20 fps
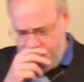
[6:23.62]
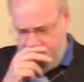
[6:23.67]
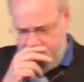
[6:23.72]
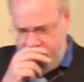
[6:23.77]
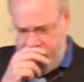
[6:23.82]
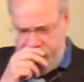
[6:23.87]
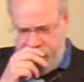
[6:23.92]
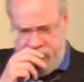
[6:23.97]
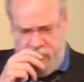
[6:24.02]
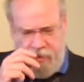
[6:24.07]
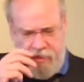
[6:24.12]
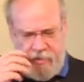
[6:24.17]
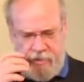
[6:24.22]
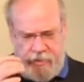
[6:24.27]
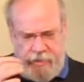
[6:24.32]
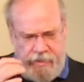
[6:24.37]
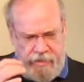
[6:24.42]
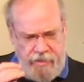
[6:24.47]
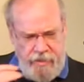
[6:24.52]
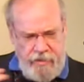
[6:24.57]
I
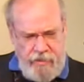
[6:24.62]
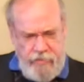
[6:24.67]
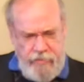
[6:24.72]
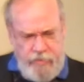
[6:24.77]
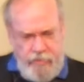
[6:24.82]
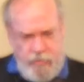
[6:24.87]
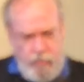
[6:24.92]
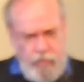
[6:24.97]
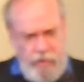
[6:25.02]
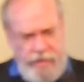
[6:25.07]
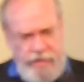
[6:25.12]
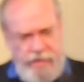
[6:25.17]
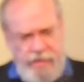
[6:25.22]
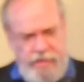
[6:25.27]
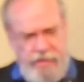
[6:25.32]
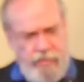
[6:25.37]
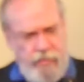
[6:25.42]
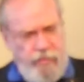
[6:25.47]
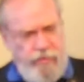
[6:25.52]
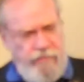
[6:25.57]
started thinking, are there
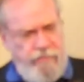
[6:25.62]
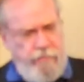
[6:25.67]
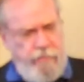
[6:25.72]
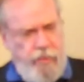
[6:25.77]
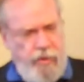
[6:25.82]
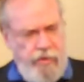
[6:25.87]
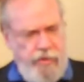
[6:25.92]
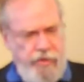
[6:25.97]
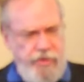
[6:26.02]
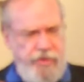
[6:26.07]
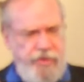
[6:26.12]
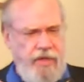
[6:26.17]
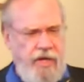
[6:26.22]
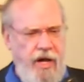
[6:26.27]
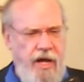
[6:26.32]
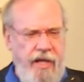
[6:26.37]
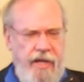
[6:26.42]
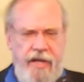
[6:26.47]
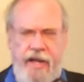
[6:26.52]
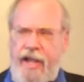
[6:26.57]
ways that we've pushed
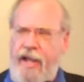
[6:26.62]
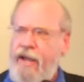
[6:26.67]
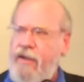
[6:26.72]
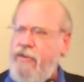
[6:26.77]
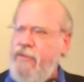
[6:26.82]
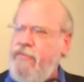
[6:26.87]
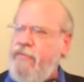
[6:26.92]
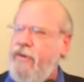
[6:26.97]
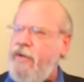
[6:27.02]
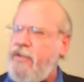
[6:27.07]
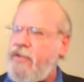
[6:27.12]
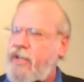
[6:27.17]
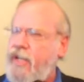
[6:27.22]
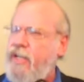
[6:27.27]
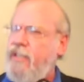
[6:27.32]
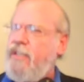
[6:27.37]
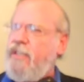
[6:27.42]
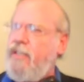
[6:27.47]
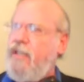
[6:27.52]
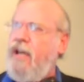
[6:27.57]
God out of our
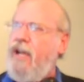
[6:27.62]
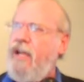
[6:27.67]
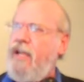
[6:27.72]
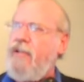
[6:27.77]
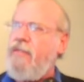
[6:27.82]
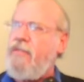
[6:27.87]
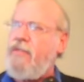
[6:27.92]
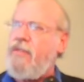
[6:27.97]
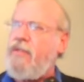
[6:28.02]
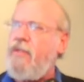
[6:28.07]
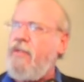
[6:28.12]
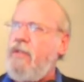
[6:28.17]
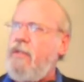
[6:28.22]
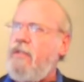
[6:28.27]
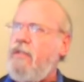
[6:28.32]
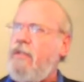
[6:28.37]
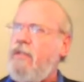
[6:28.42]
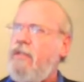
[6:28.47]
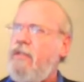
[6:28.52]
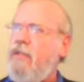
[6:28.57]
daily lives?
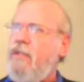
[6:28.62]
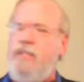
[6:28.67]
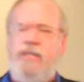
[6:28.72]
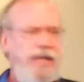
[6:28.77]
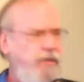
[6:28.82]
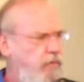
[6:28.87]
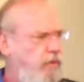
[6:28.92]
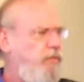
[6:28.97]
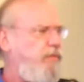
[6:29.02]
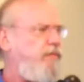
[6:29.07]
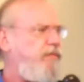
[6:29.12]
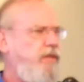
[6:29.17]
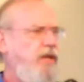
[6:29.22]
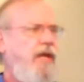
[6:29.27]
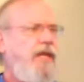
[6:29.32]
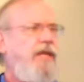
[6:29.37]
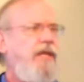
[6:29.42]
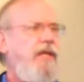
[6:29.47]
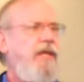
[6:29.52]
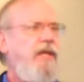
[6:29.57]
Is that what we've
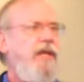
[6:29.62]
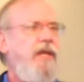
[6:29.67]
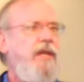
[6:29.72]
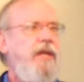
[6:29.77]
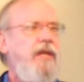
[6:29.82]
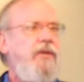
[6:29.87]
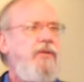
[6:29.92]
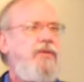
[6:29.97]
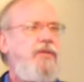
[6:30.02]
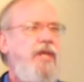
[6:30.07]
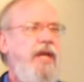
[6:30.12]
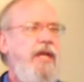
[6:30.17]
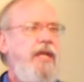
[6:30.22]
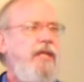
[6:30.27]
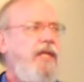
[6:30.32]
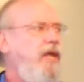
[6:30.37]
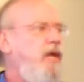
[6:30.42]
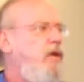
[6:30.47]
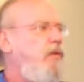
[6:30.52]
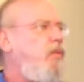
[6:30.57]
done?
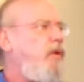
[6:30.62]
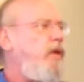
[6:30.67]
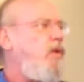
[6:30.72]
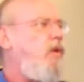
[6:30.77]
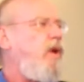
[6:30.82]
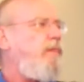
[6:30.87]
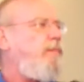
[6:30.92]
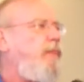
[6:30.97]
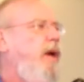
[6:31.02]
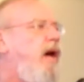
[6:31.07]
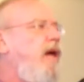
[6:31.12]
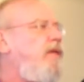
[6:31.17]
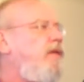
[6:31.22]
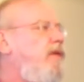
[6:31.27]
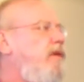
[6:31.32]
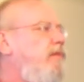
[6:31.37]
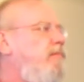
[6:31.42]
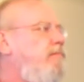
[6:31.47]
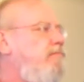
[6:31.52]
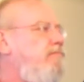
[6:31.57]
Saying, we don't want to
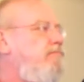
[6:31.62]
bother him,